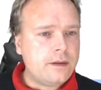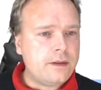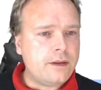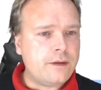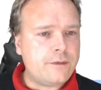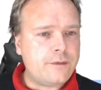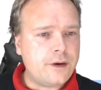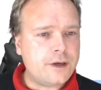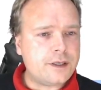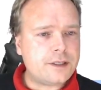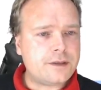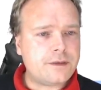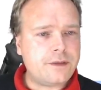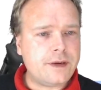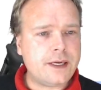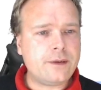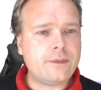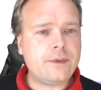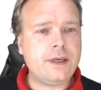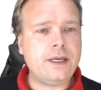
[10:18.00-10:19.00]
The first
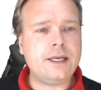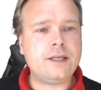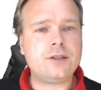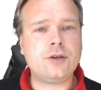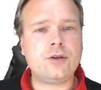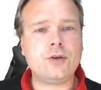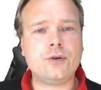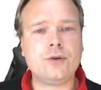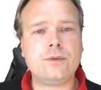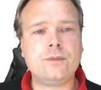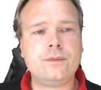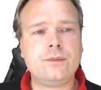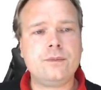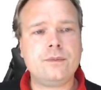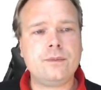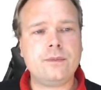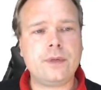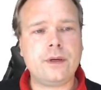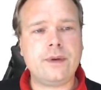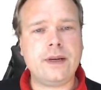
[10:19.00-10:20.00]
thing we need to do
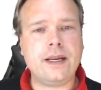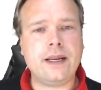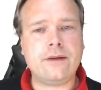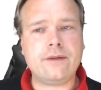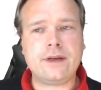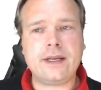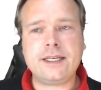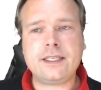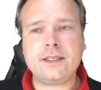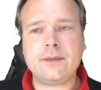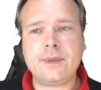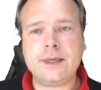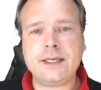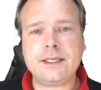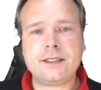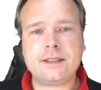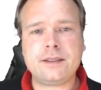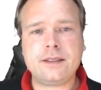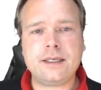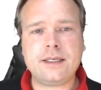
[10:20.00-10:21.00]
when we have a
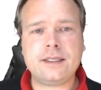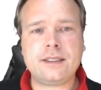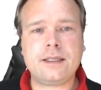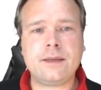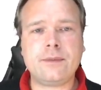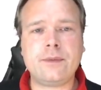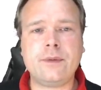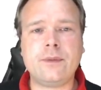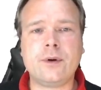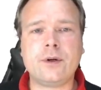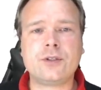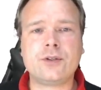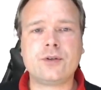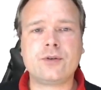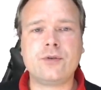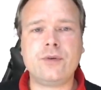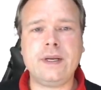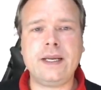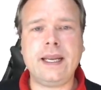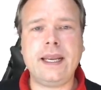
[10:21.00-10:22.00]
database is that we want to
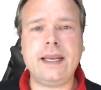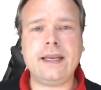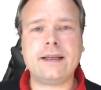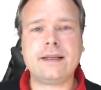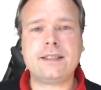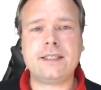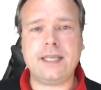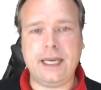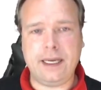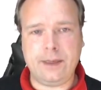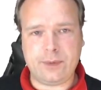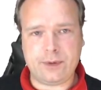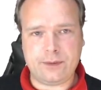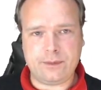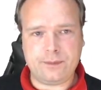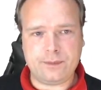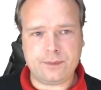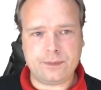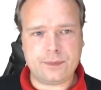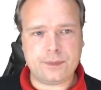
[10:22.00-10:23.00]
create a table.
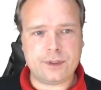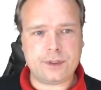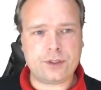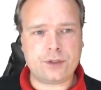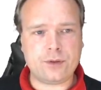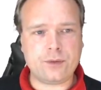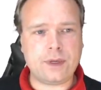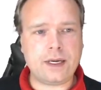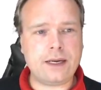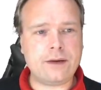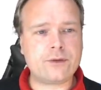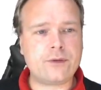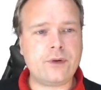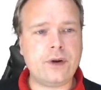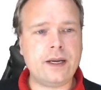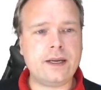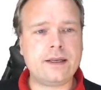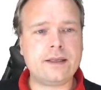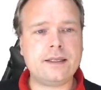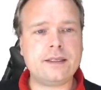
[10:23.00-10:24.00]
So I have
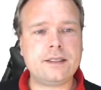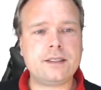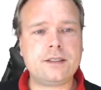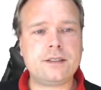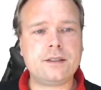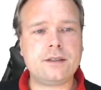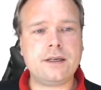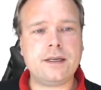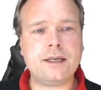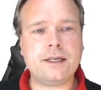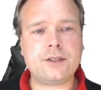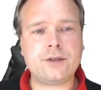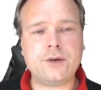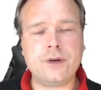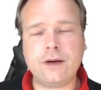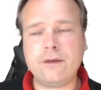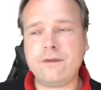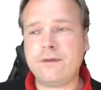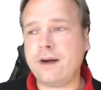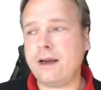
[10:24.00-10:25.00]
created this
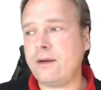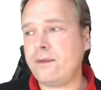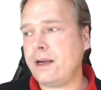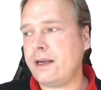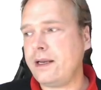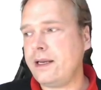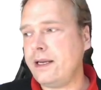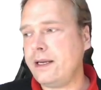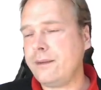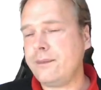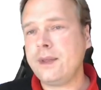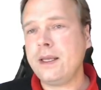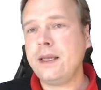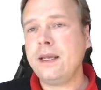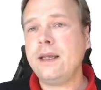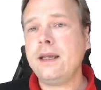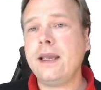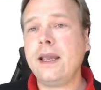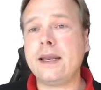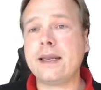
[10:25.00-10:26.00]
SQL file right here,
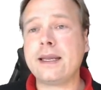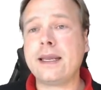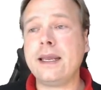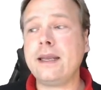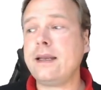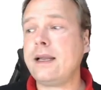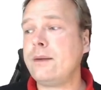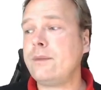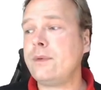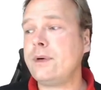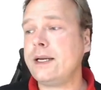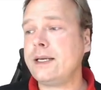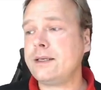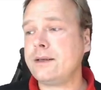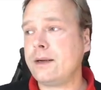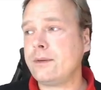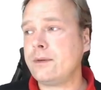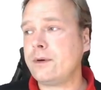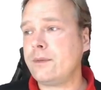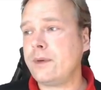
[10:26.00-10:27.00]
and again, I
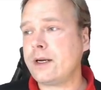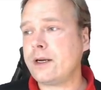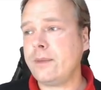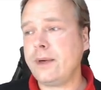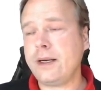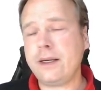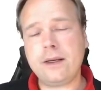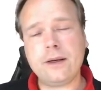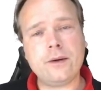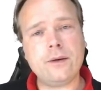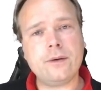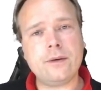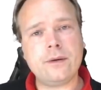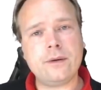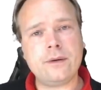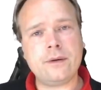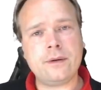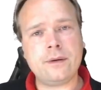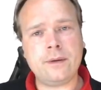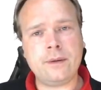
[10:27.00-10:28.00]
would recommend
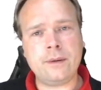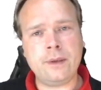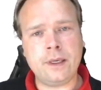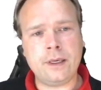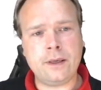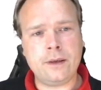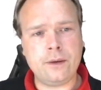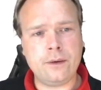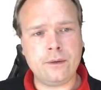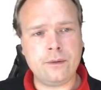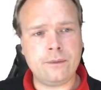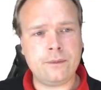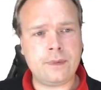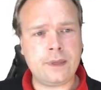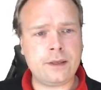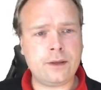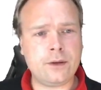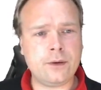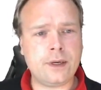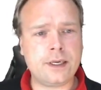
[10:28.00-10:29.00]

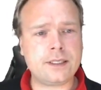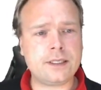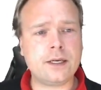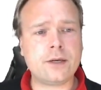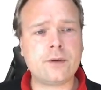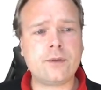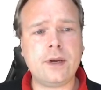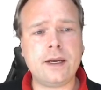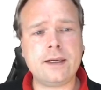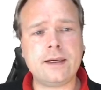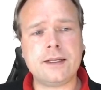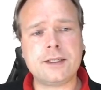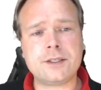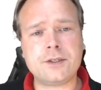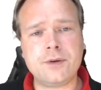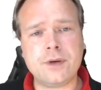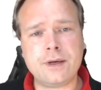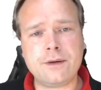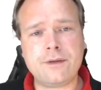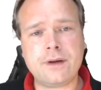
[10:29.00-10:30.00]
that you actually create an
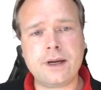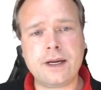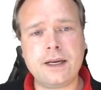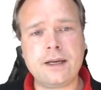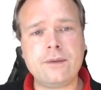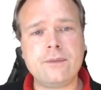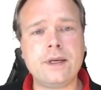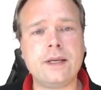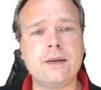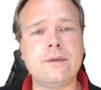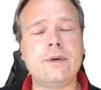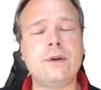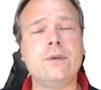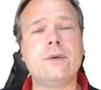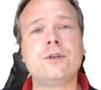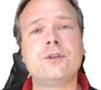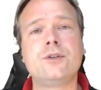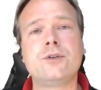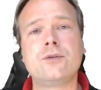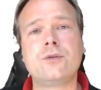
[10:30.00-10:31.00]
SQL file whenever you
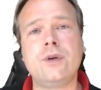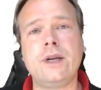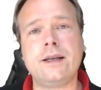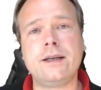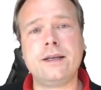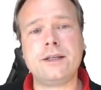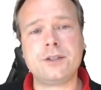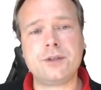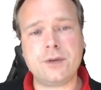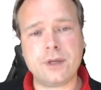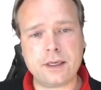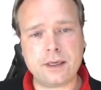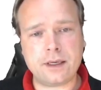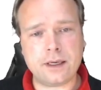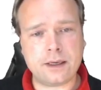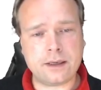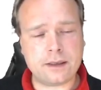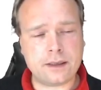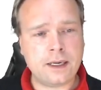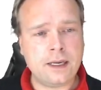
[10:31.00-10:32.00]
want to create an SQL,
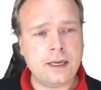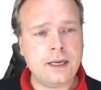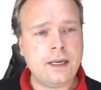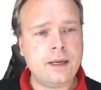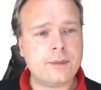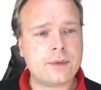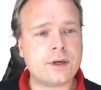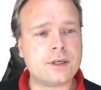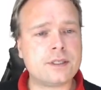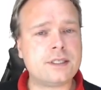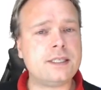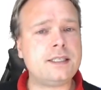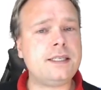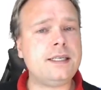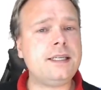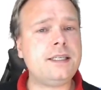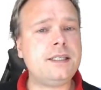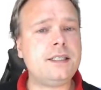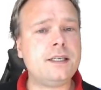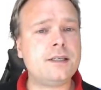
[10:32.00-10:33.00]
and because it's
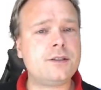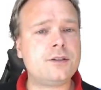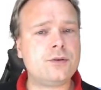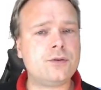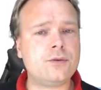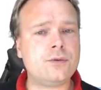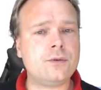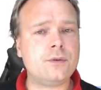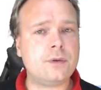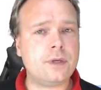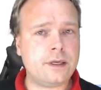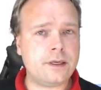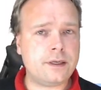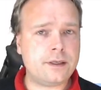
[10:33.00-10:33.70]
easier to